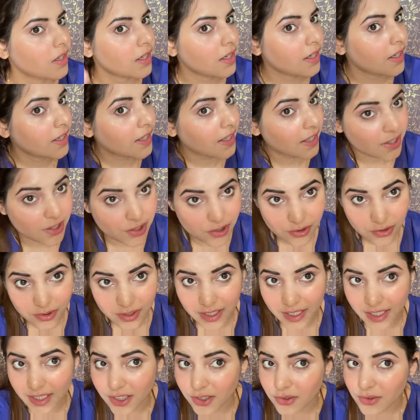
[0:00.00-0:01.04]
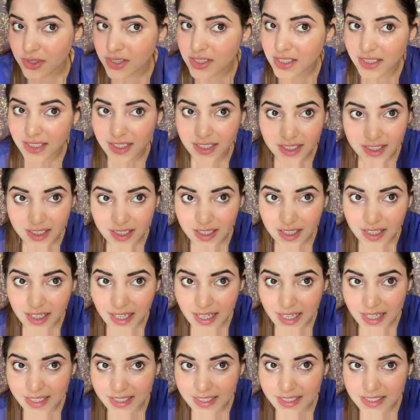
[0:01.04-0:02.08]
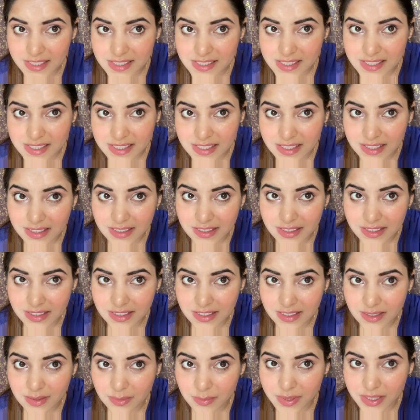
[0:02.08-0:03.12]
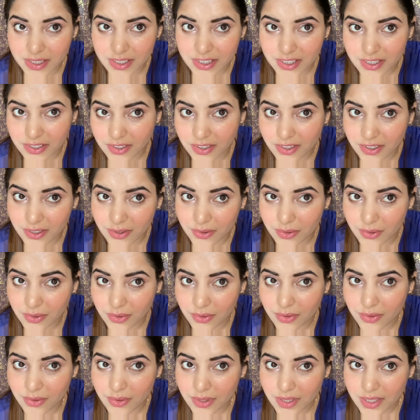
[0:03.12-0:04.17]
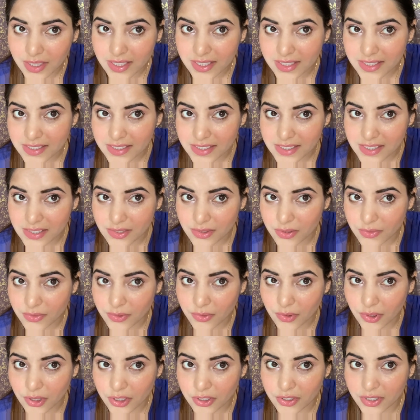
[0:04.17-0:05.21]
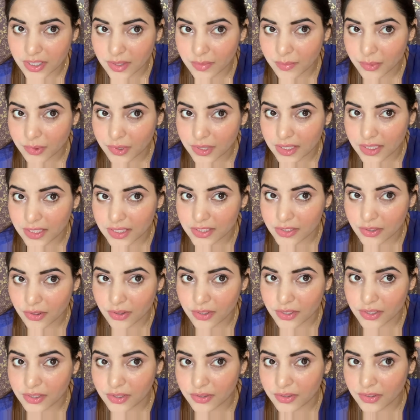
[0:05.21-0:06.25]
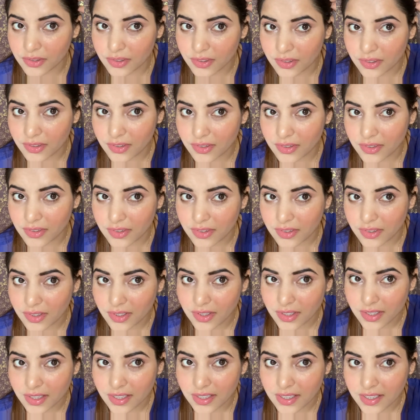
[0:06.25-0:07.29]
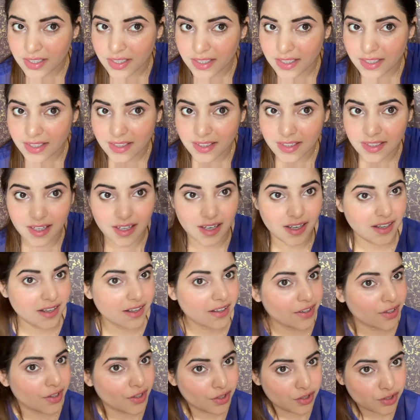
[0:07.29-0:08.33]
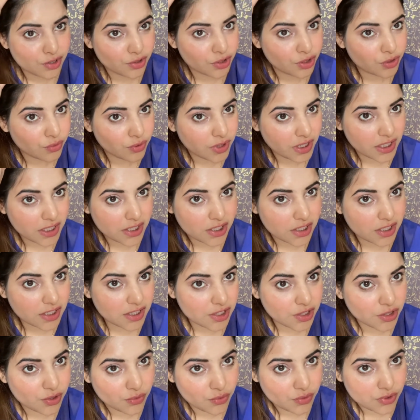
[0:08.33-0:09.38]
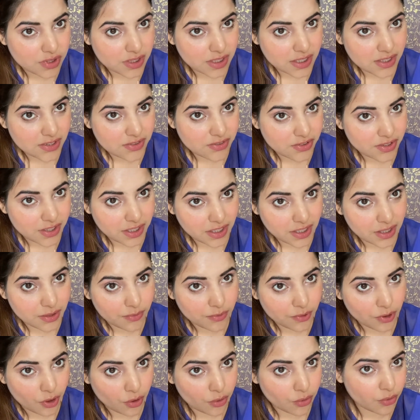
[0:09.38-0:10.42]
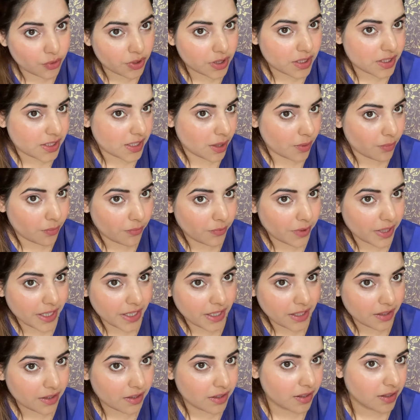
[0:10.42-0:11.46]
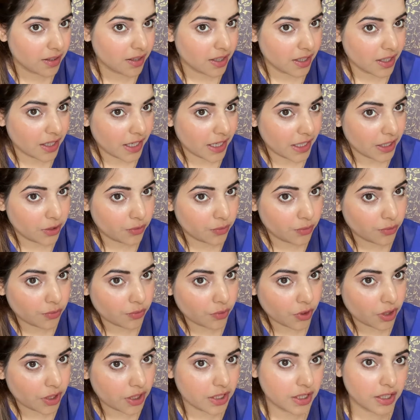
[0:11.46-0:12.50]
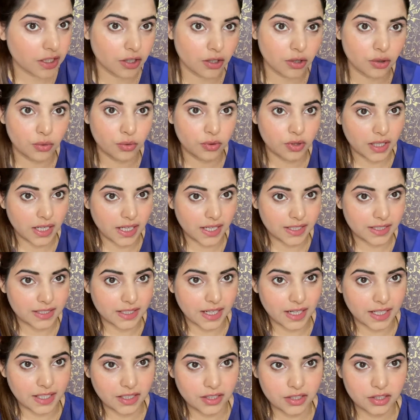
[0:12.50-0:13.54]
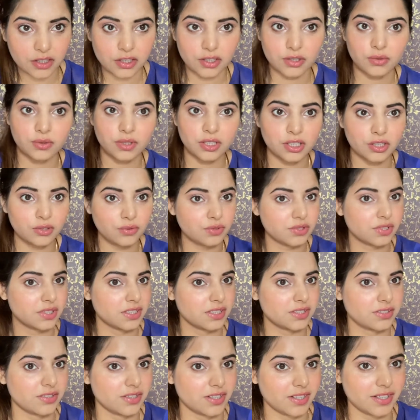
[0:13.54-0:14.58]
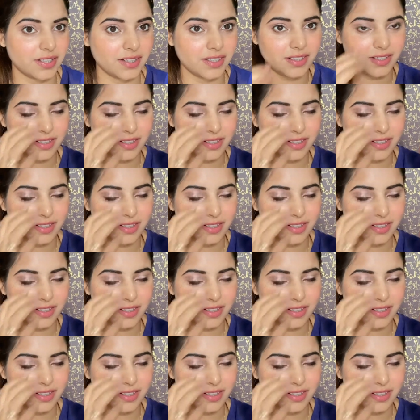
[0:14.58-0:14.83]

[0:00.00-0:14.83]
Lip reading: Yeah, so can you see? I can see a little bit here, you know. Just see, if you want you can pull this also. Yeah. So you can just use this trick if you are going somewhere, and if you wanted a look like that, you can use this trick.